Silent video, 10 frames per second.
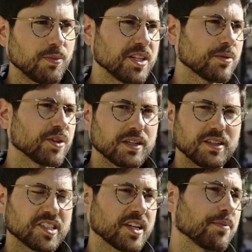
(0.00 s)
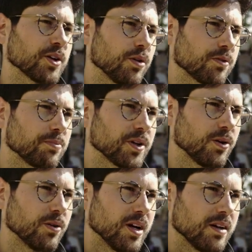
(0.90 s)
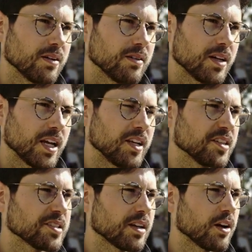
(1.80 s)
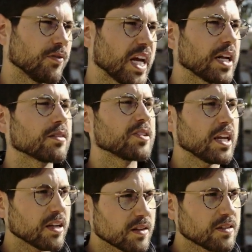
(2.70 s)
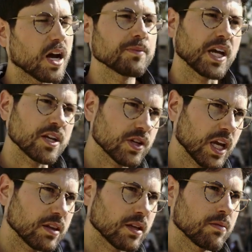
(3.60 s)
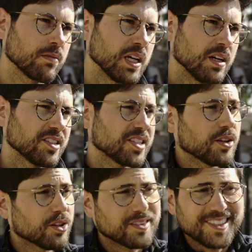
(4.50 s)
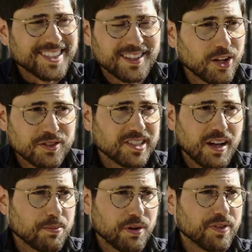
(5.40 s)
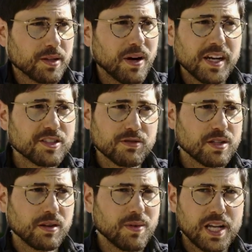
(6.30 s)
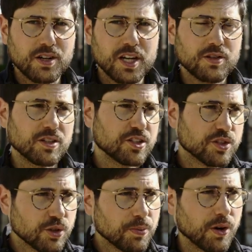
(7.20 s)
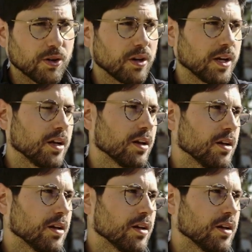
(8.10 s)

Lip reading: You meet someone that is skeptical of crypto, and instead of like taking the time to educate them, just saying, look, this technology is not perfect by any stretch of the imagination. It's super early.